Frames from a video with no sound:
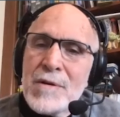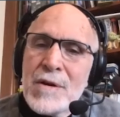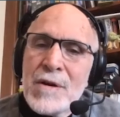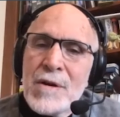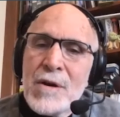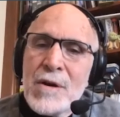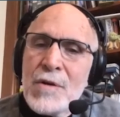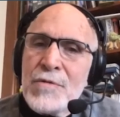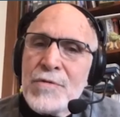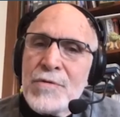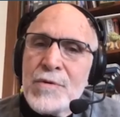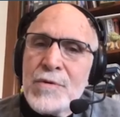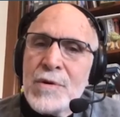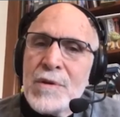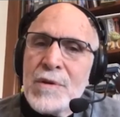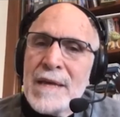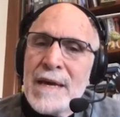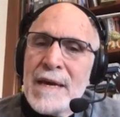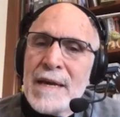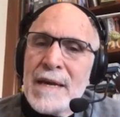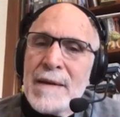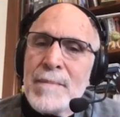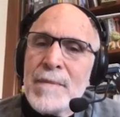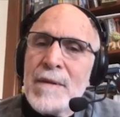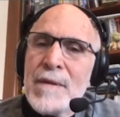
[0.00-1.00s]
go through
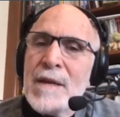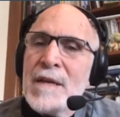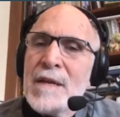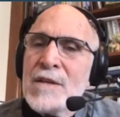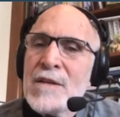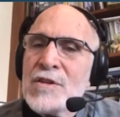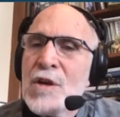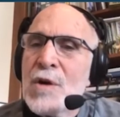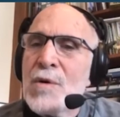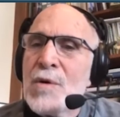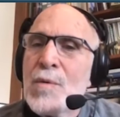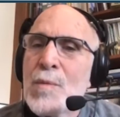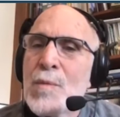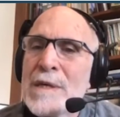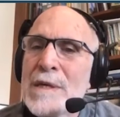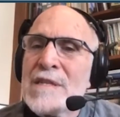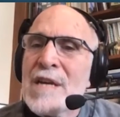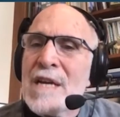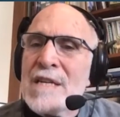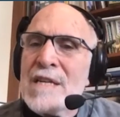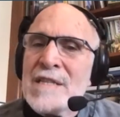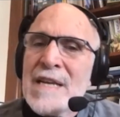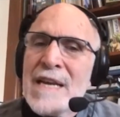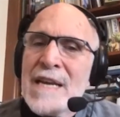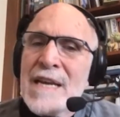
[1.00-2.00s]
that. So we
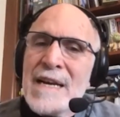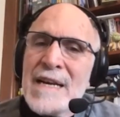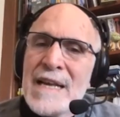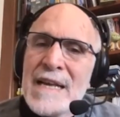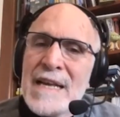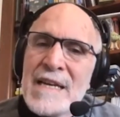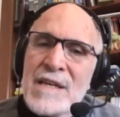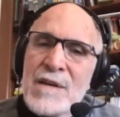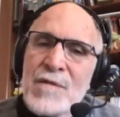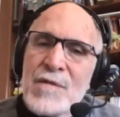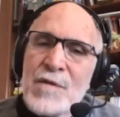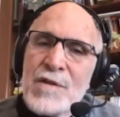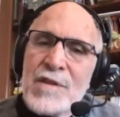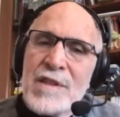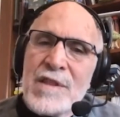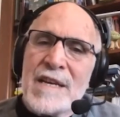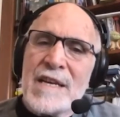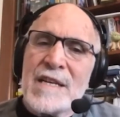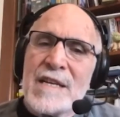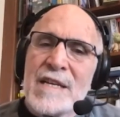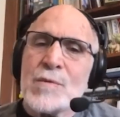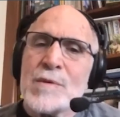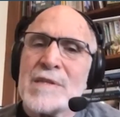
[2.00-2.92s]
touched on a lot of different things.